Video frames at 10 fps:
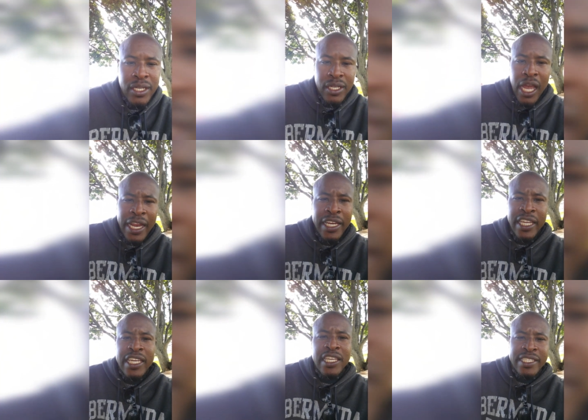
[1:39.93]
I didn't think he
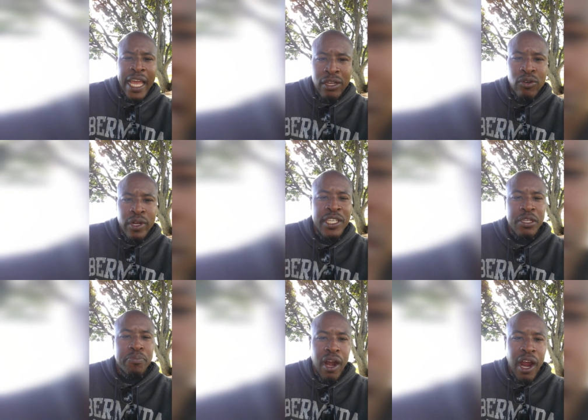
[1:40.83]
was that good. He
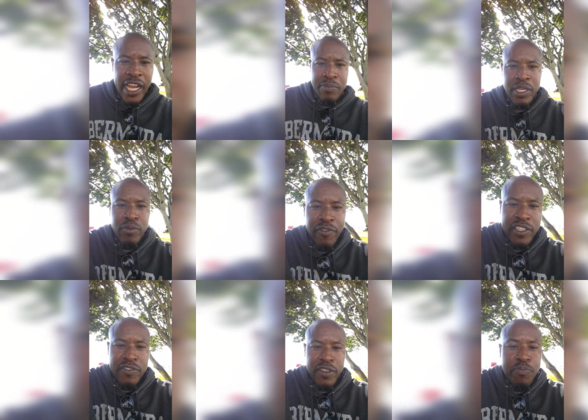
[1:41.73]
surprised me with his,
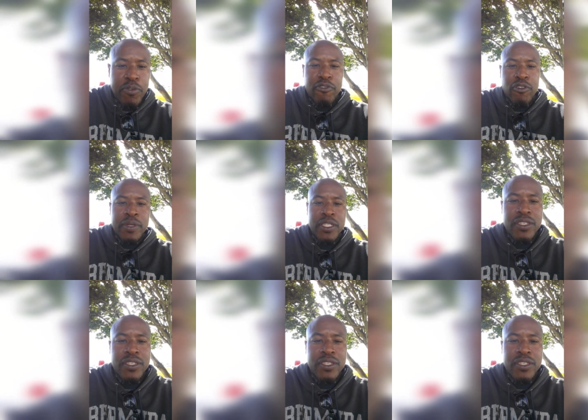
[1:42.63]
his performance.